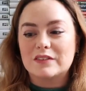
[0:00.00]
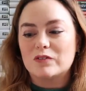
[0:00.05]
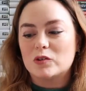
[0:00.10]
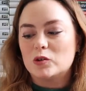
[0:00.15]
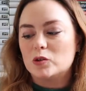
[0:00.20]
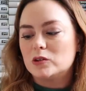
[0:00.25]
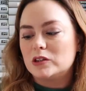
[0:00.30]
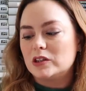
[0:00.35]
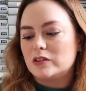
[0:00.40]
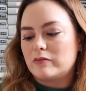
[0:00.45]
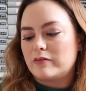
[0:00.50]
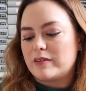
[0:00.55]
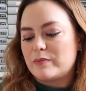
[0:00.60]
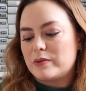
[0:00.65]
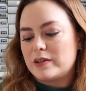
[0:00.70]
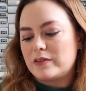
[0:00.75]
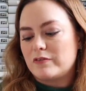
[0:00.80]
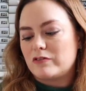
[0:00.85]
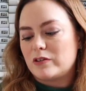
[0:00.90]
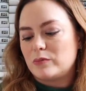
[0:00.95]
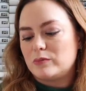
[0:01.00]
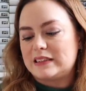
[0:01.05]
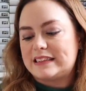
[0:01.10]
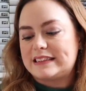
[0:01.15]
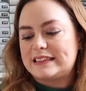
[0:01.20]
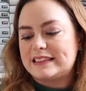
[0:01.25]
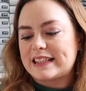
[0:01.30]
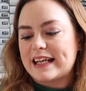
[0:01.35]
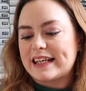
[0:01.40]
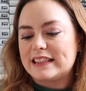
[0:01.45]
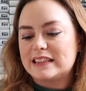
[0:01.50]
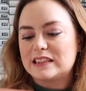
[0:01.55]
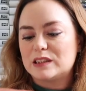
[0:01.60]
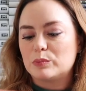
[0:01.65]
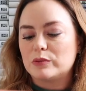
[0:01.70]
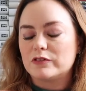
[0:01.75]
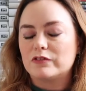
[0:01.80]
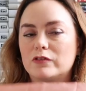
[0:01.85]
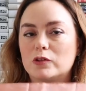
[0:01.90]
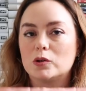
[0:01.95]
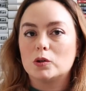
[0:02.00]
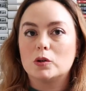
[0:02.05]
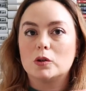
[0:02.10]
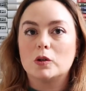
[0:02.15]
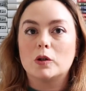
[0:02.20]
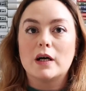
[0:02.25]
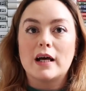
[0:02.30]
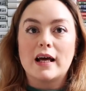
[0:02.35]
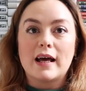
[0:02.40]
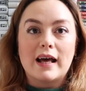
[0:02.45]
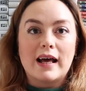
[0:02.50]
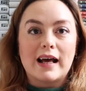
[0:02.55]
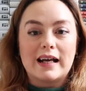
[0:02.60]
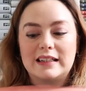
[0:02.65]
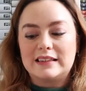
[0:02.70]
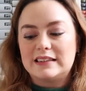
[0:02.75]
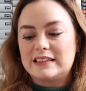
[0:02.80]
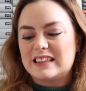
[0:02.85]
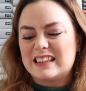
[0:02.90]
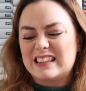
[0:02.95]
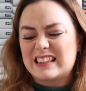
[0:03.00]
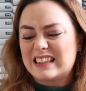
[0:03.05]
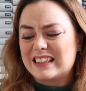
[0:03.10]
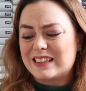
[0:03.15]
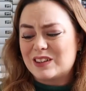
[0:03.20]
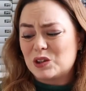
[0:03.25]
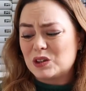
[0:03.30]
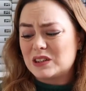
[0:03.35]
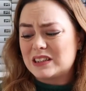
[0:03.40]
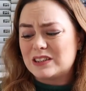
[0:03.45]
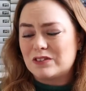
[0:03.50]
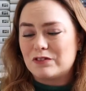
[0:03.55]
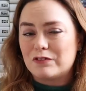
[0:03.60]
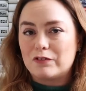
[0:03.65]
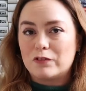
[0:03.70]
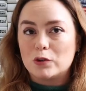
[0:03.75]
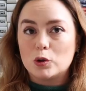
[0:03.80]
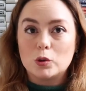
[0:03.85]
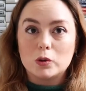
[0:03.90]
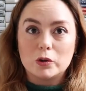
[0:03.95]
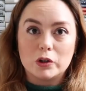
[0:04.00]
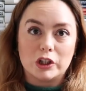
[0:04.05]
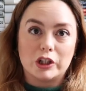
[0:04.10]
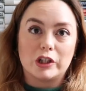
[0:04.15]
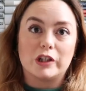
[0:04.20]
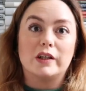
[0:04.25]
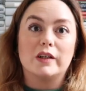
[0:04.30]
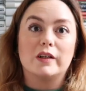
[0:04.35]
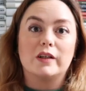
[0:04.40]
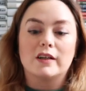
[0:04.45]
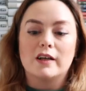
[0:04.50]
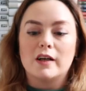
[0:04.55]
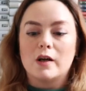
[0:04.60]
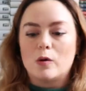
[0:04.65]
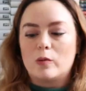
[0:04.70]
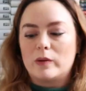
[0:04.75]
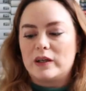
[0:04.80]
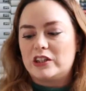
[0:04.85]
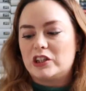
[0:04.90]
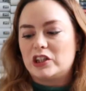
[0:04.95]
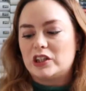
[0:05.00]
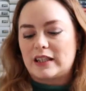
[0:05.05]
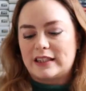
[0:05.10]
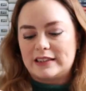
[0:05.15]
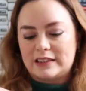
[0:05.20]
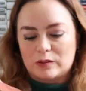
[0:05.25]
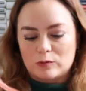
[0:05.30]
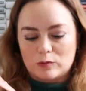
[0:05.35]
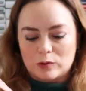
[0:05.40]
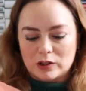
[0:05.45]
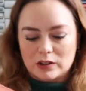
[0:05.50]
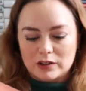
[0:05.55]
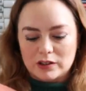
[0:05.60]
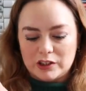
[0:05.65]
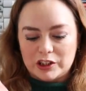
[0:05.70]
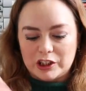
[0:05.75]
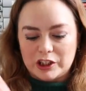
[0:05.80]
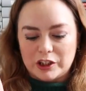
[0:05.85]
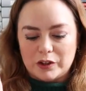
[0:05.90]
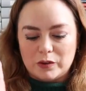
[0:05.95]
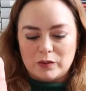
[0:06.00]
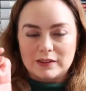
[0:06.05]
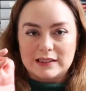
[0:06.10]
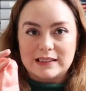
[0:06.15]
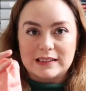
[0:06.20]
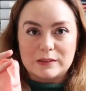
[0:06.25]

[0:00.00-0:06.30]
I've ordered ribbon from the States before and it can cost a fortune, which I don't want to